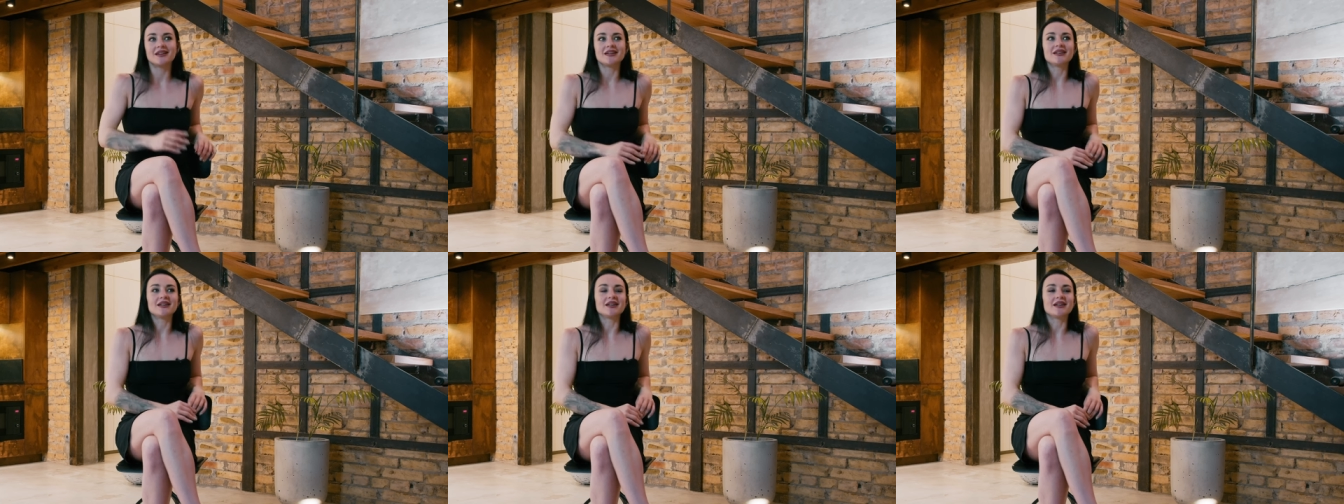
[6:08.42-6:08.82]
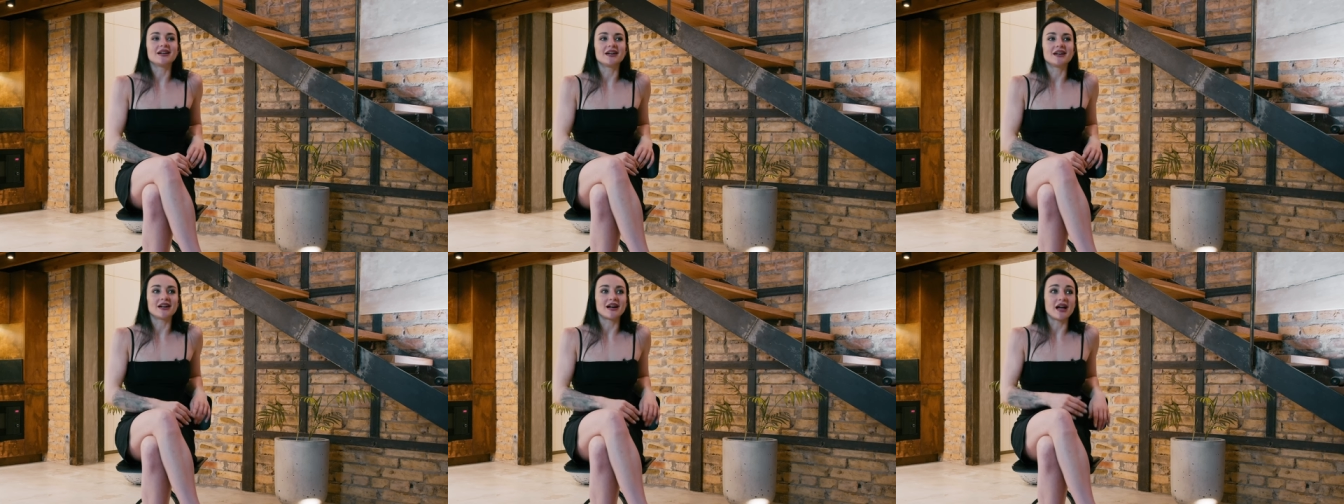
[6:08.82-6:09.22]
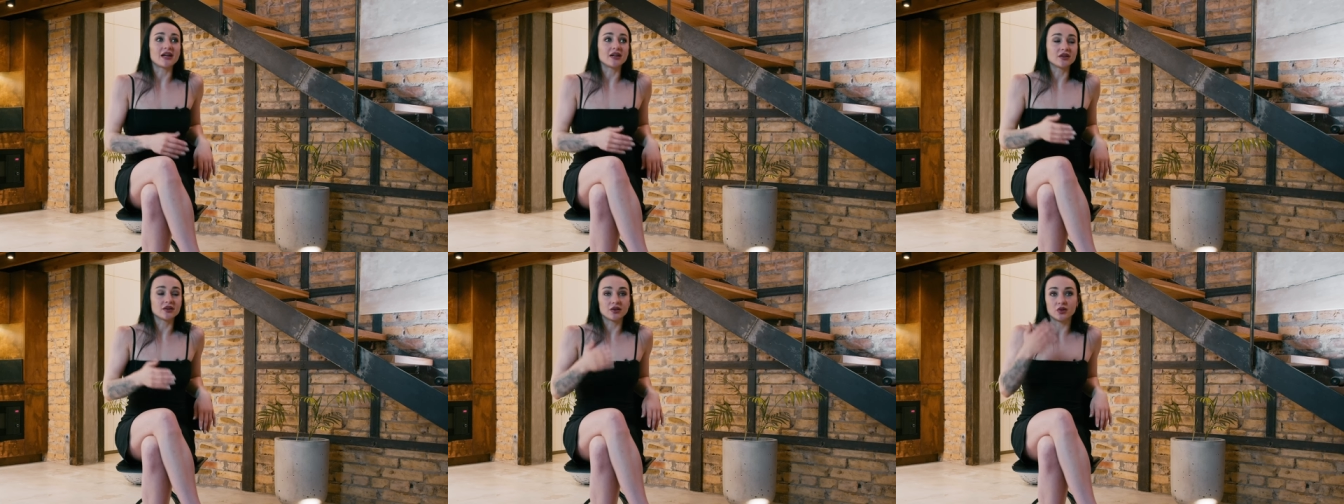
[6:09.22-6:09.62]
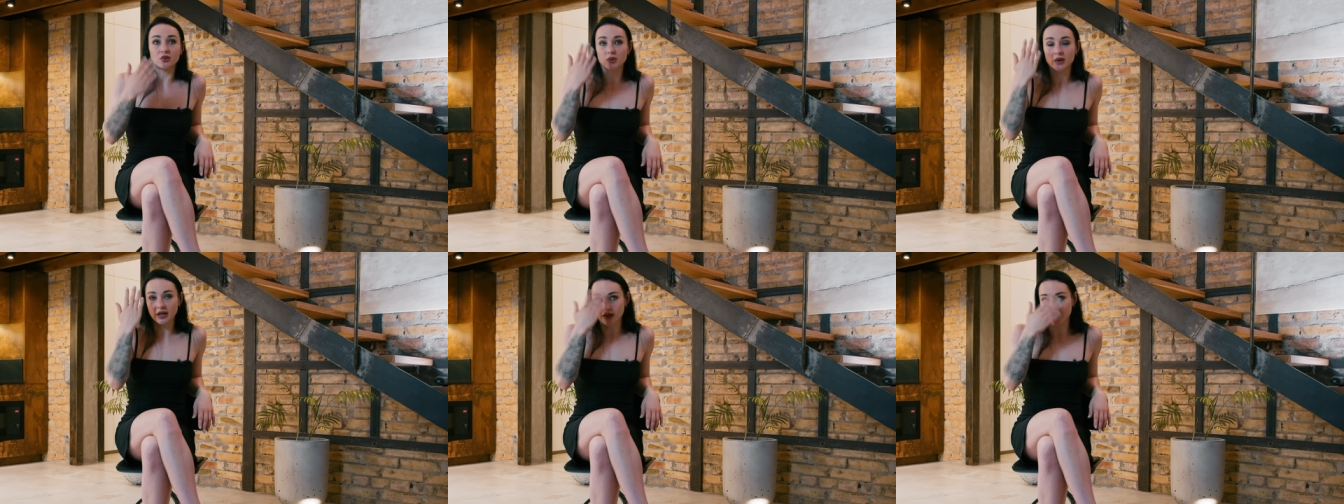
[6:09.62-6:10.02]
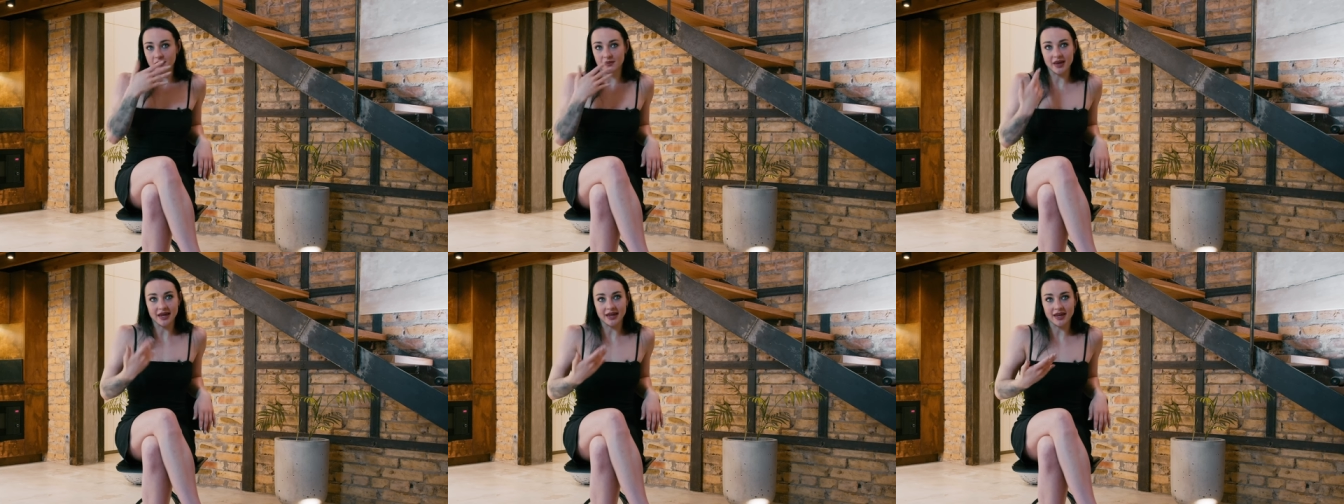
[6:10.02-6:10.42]
I could wear
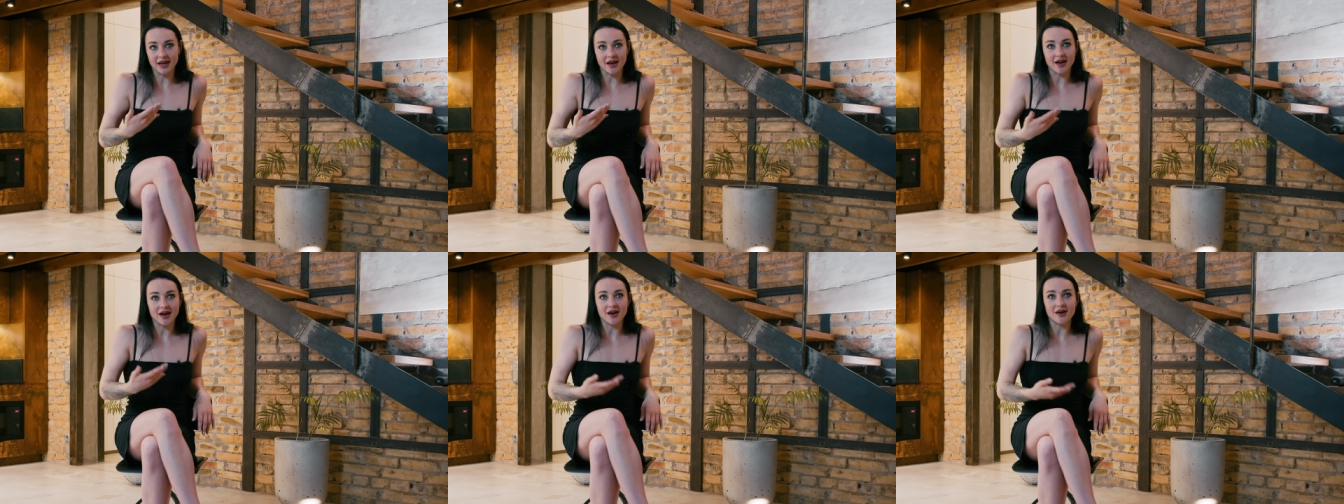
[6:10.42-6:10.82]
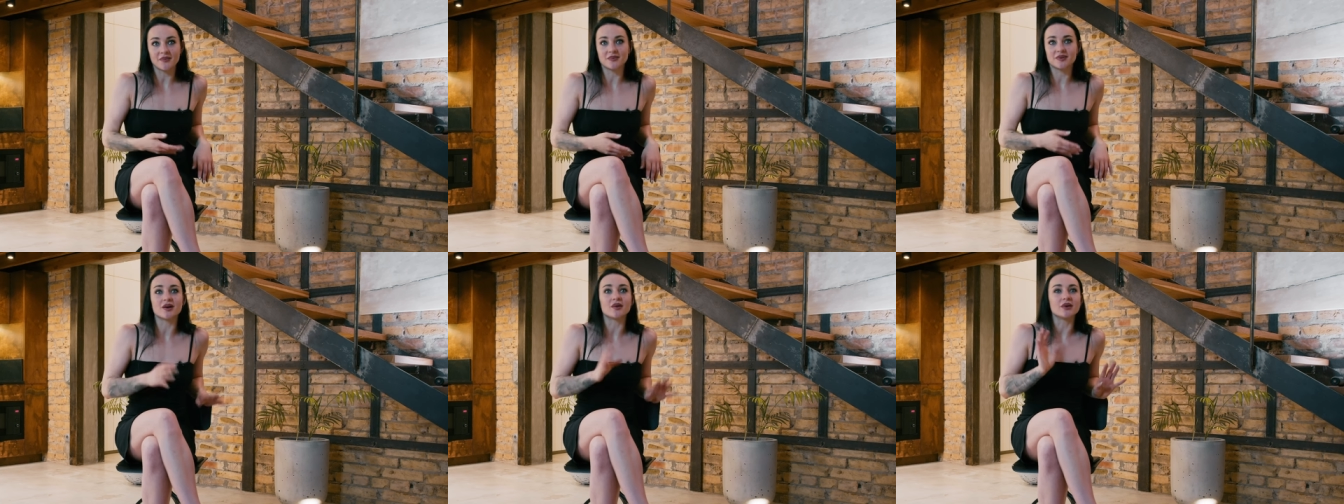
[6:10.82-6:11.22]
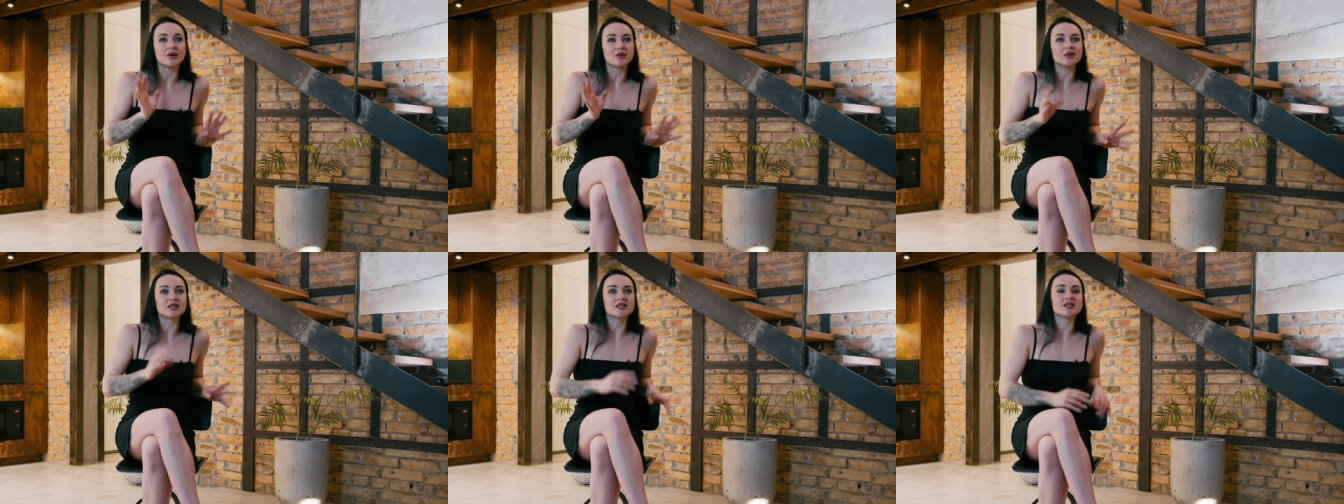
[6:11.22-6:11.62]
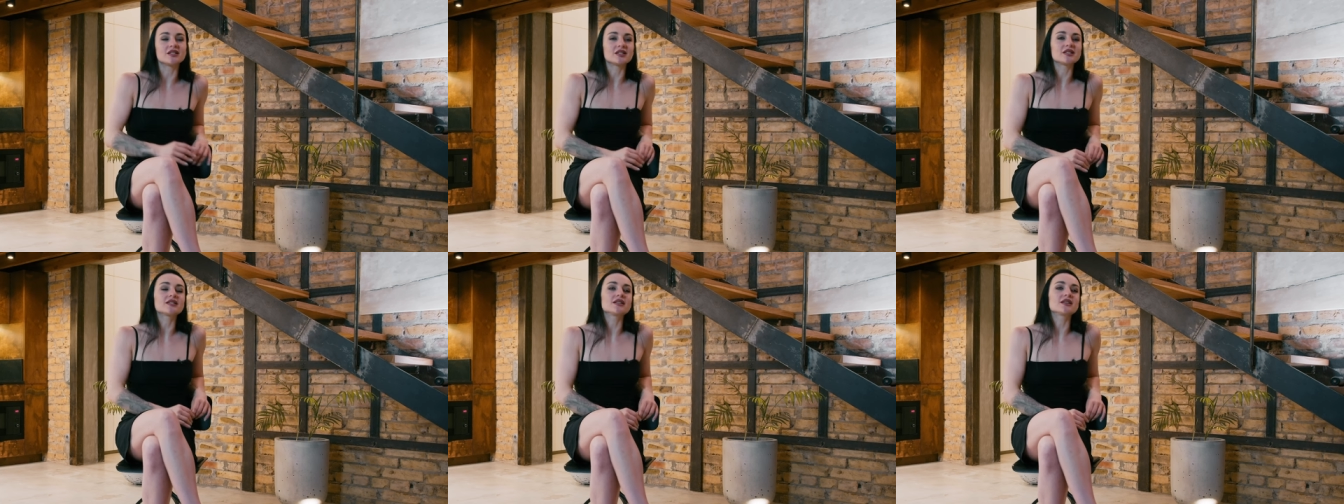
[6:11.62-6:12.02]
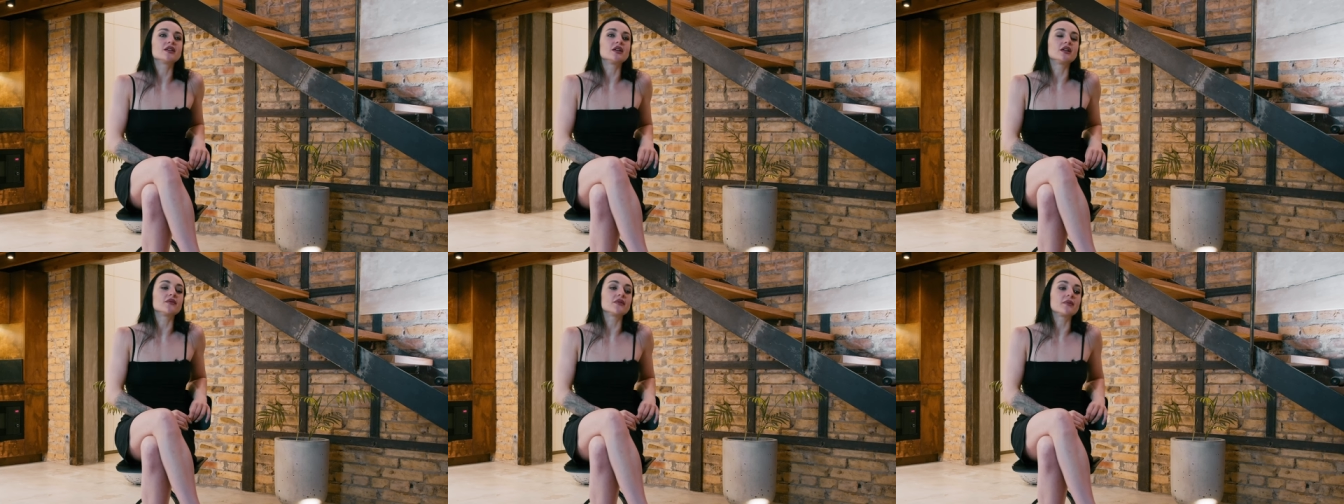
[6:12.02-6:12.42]
makeup, so it was just
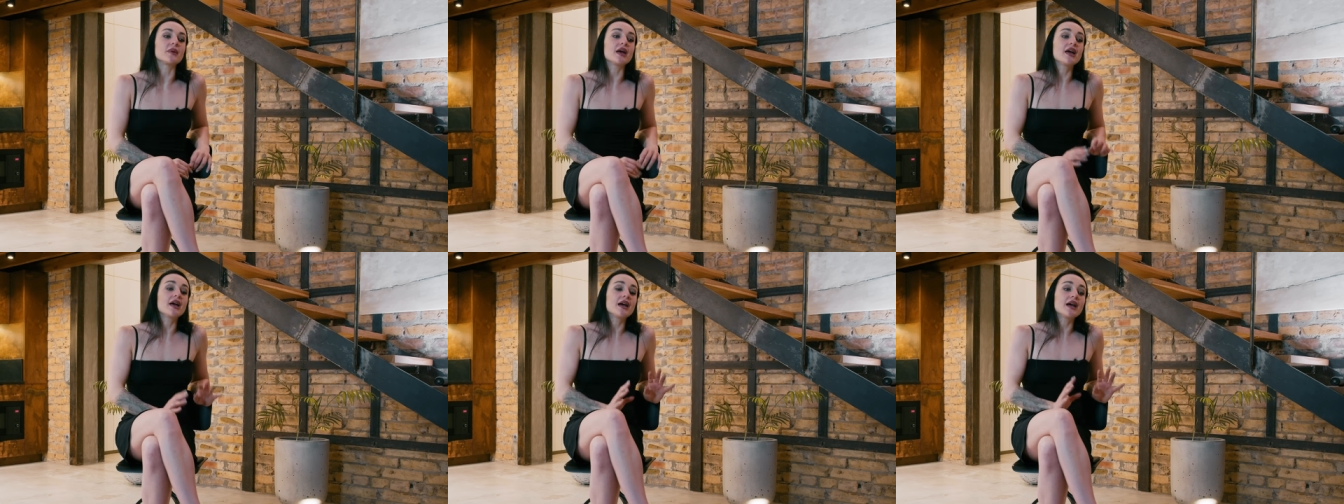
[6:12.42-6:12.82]
good for me.